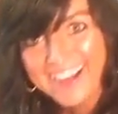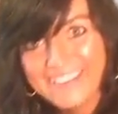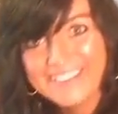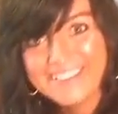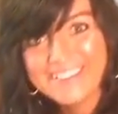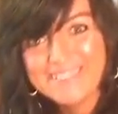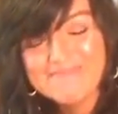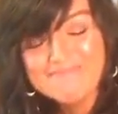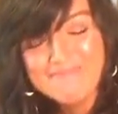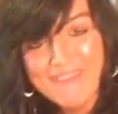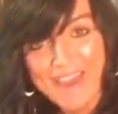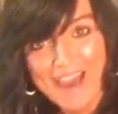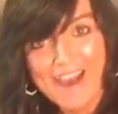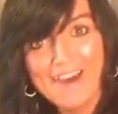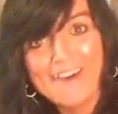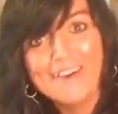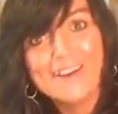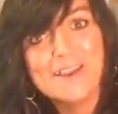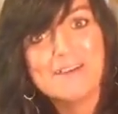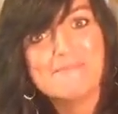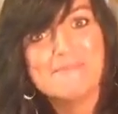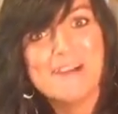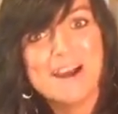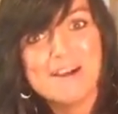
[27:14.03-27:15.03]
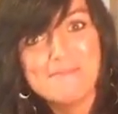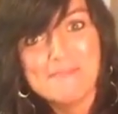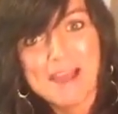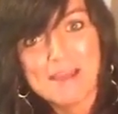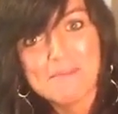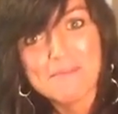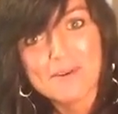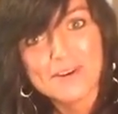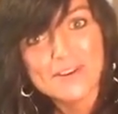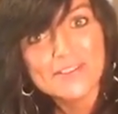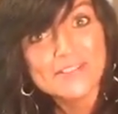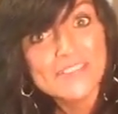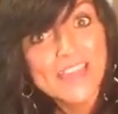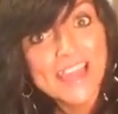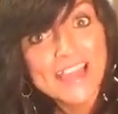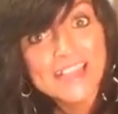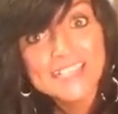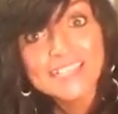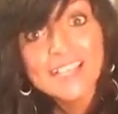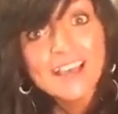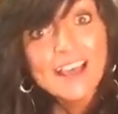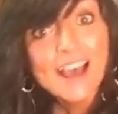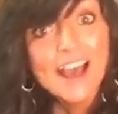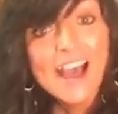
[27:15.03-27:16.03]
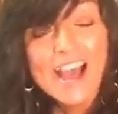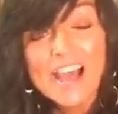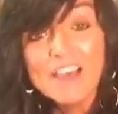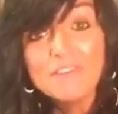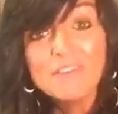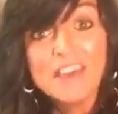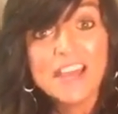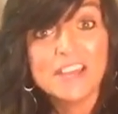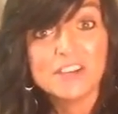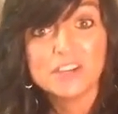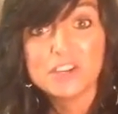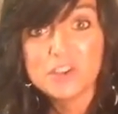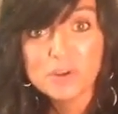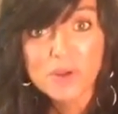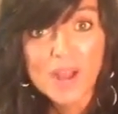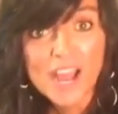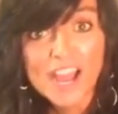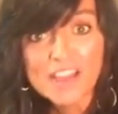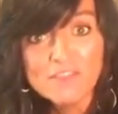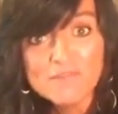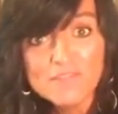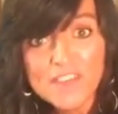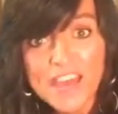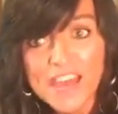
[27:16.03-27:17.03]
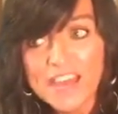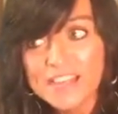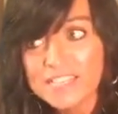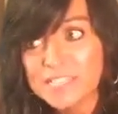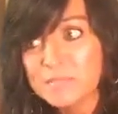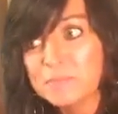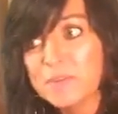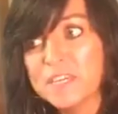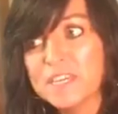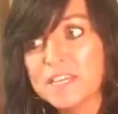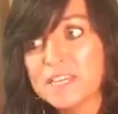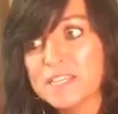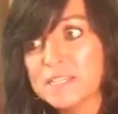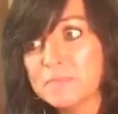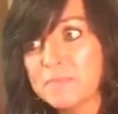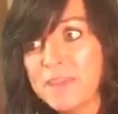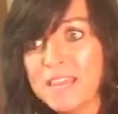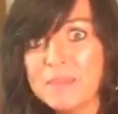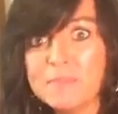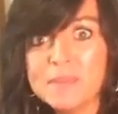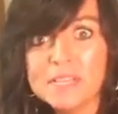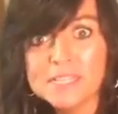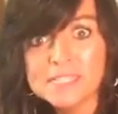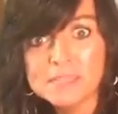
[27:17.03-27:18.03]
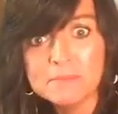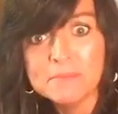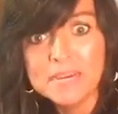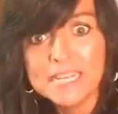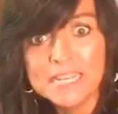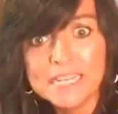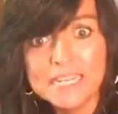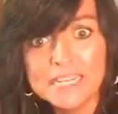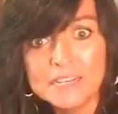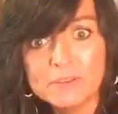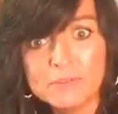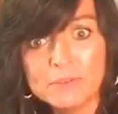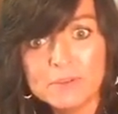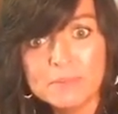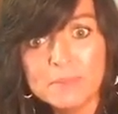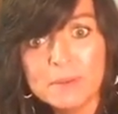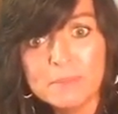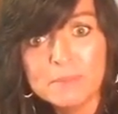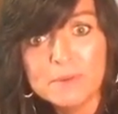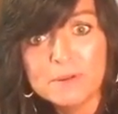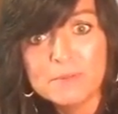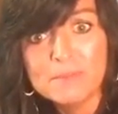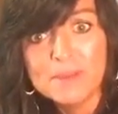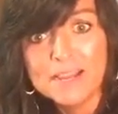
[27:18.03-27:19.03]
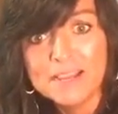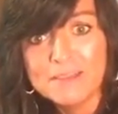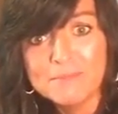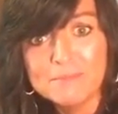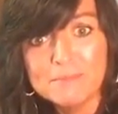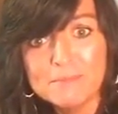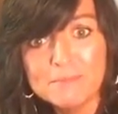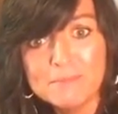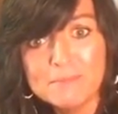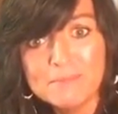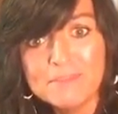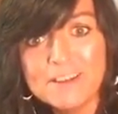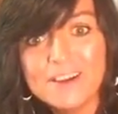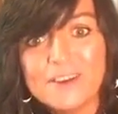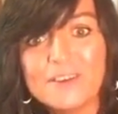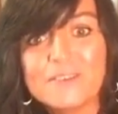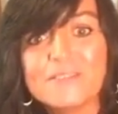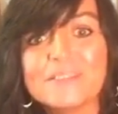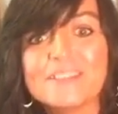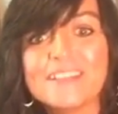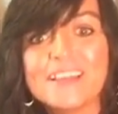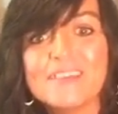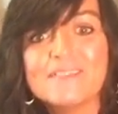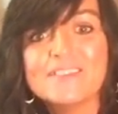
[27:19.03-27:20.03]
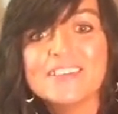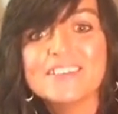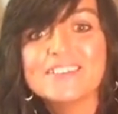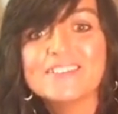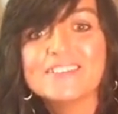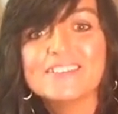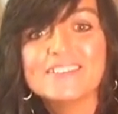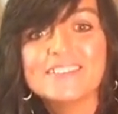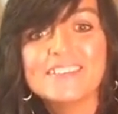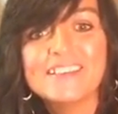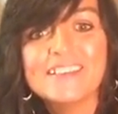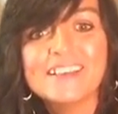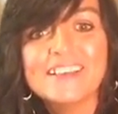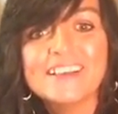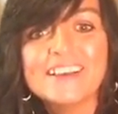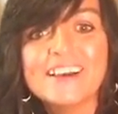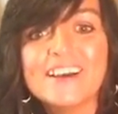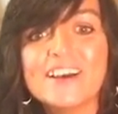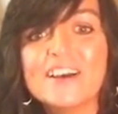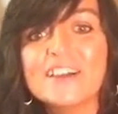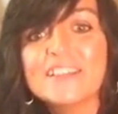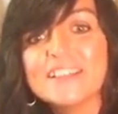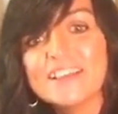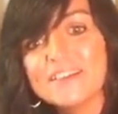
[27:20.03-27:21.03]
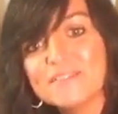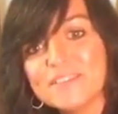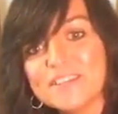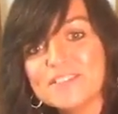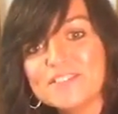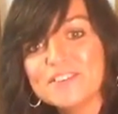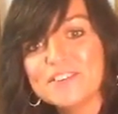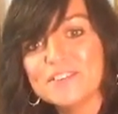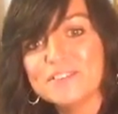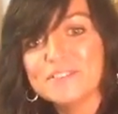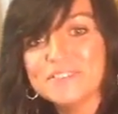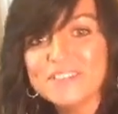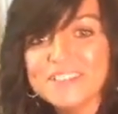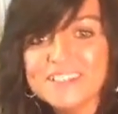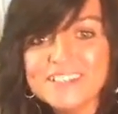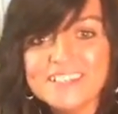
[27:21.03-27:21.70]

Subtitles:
would pout about my birthdays. I've had cry fest because maybe somebody didn't remember love you. Oh, I love you too.